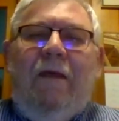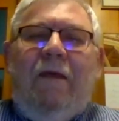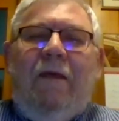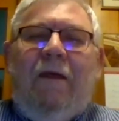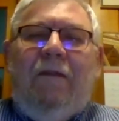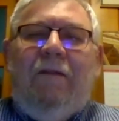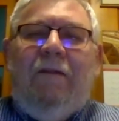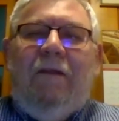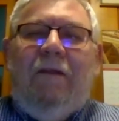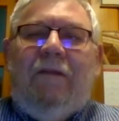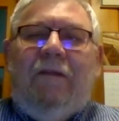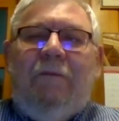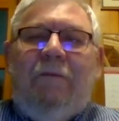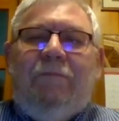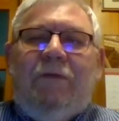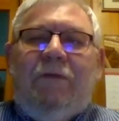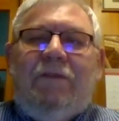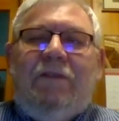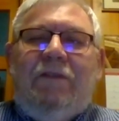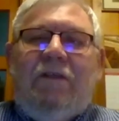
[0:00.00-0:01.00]
I think
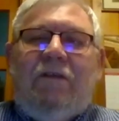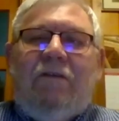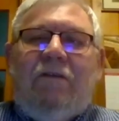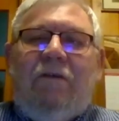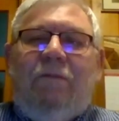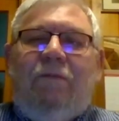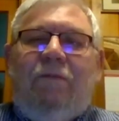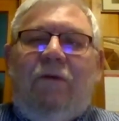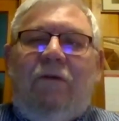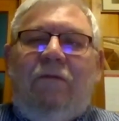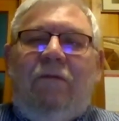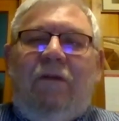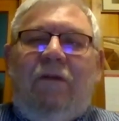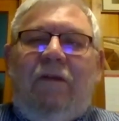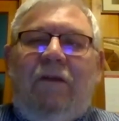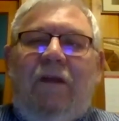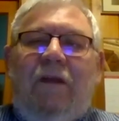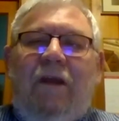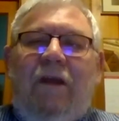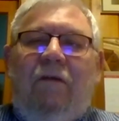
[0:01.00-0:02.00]
that particular
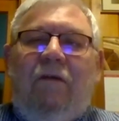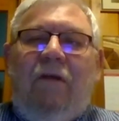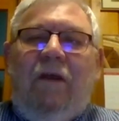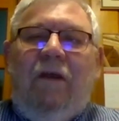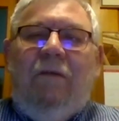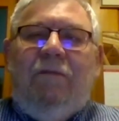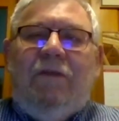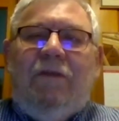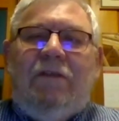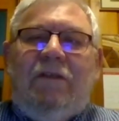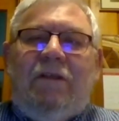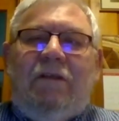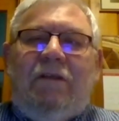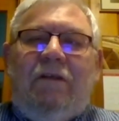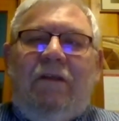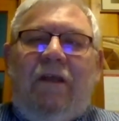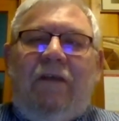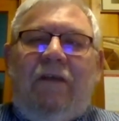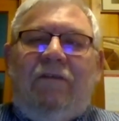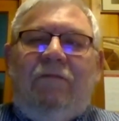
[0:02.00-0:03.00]
area
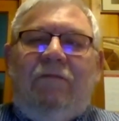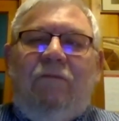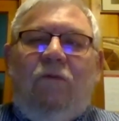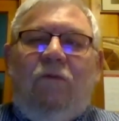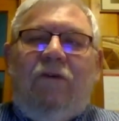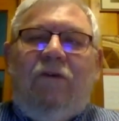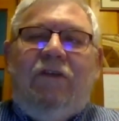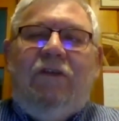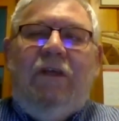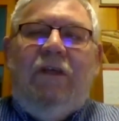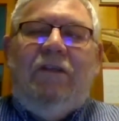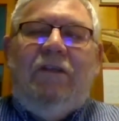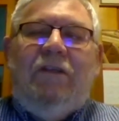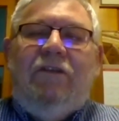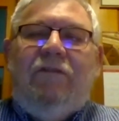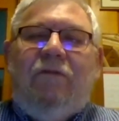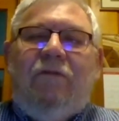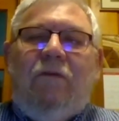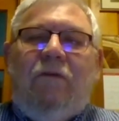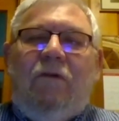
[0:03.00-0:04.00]
has more
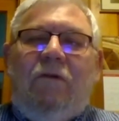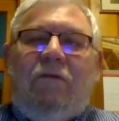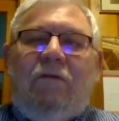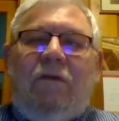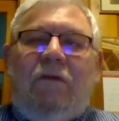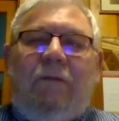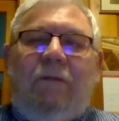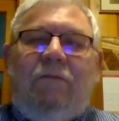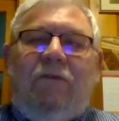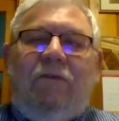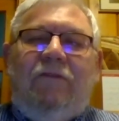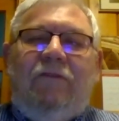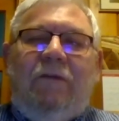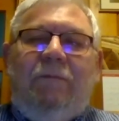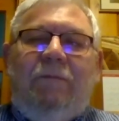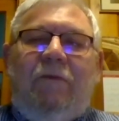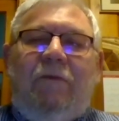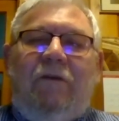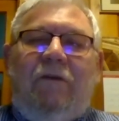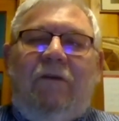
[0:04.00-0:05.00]
chances for old crop to
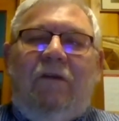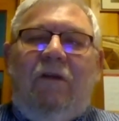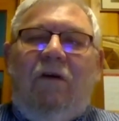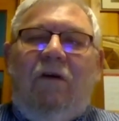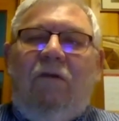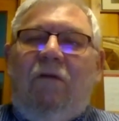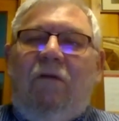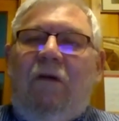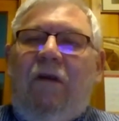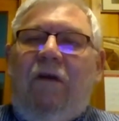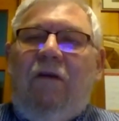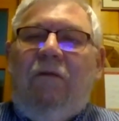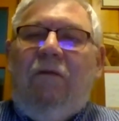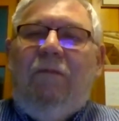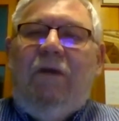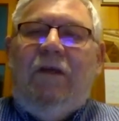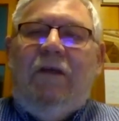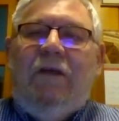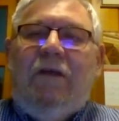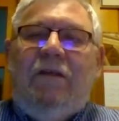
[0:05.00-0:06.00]
slip lower here
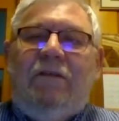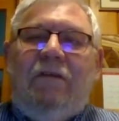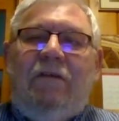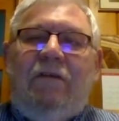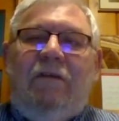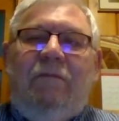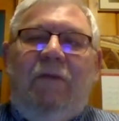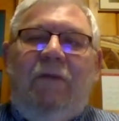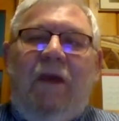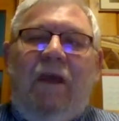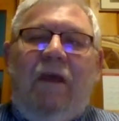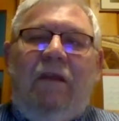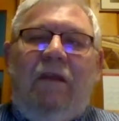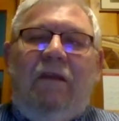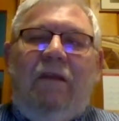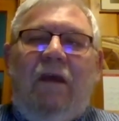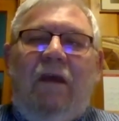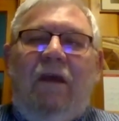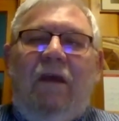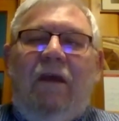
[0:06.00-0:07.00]
because of
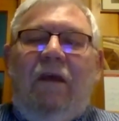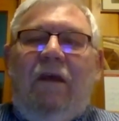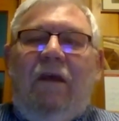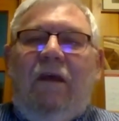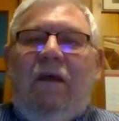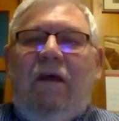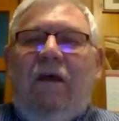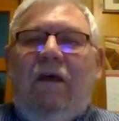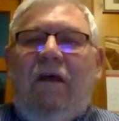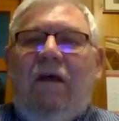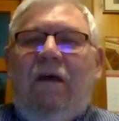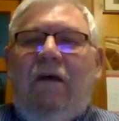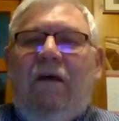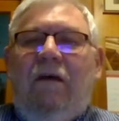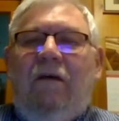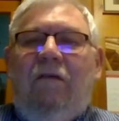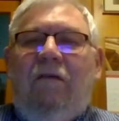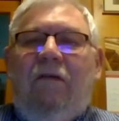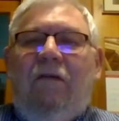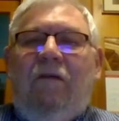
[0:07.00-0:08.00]
demand
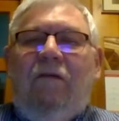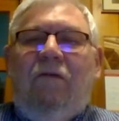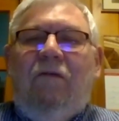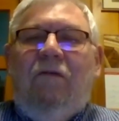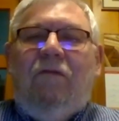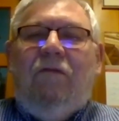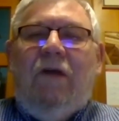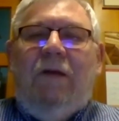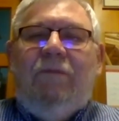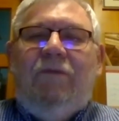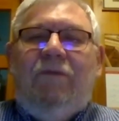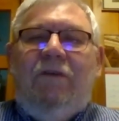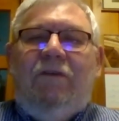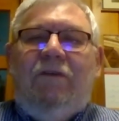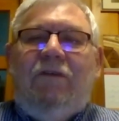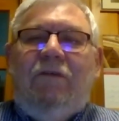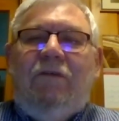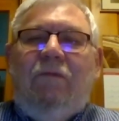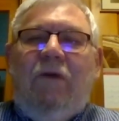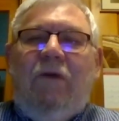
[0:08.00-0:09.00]
on old crop
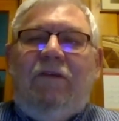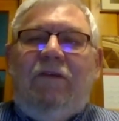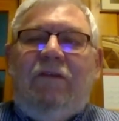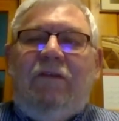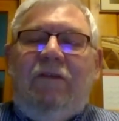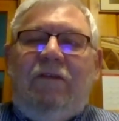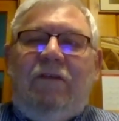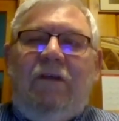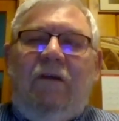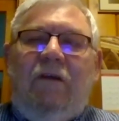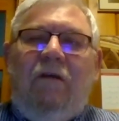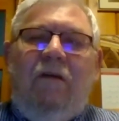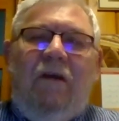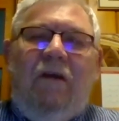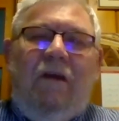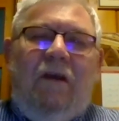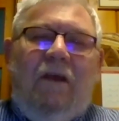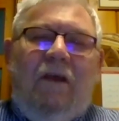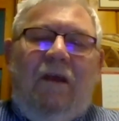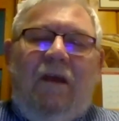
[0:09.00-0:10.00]
situations here,
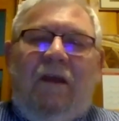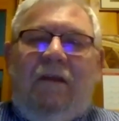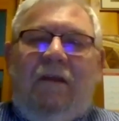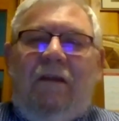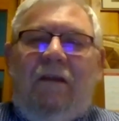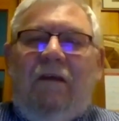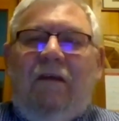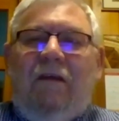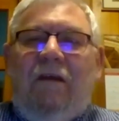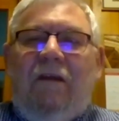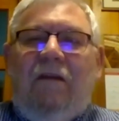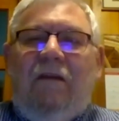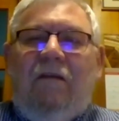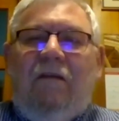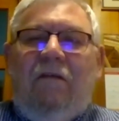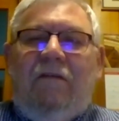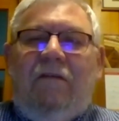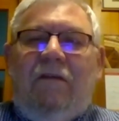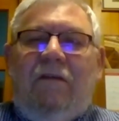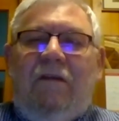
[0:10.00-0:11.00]
and
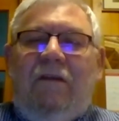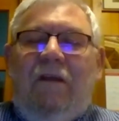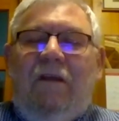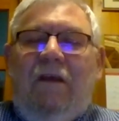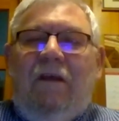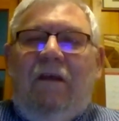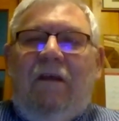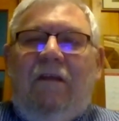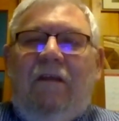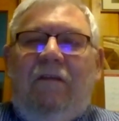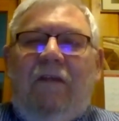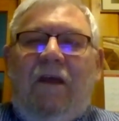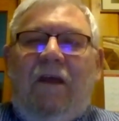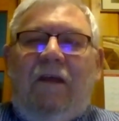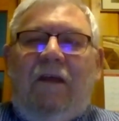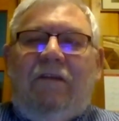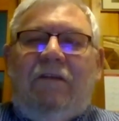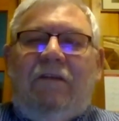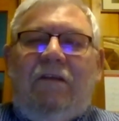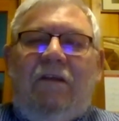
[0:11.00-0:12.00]

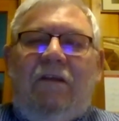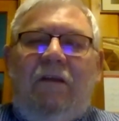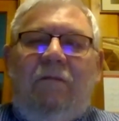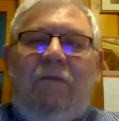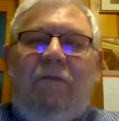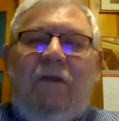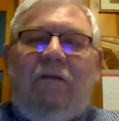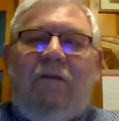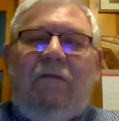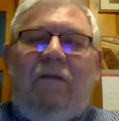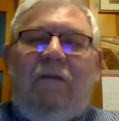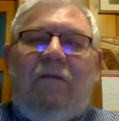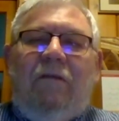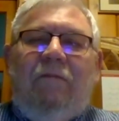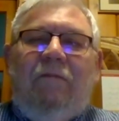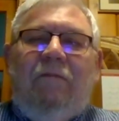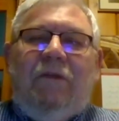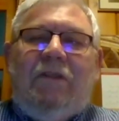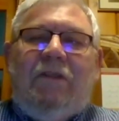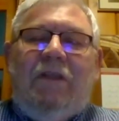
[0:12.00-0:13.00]
that's going to be a
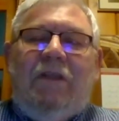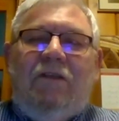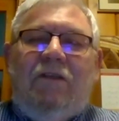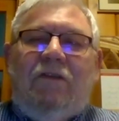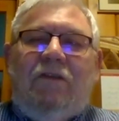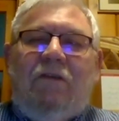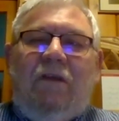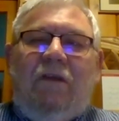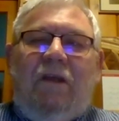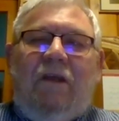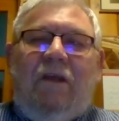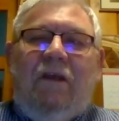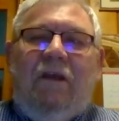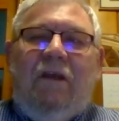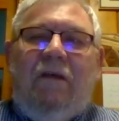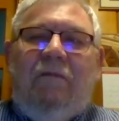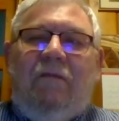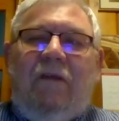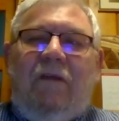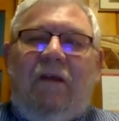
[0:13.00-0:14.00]
potentially a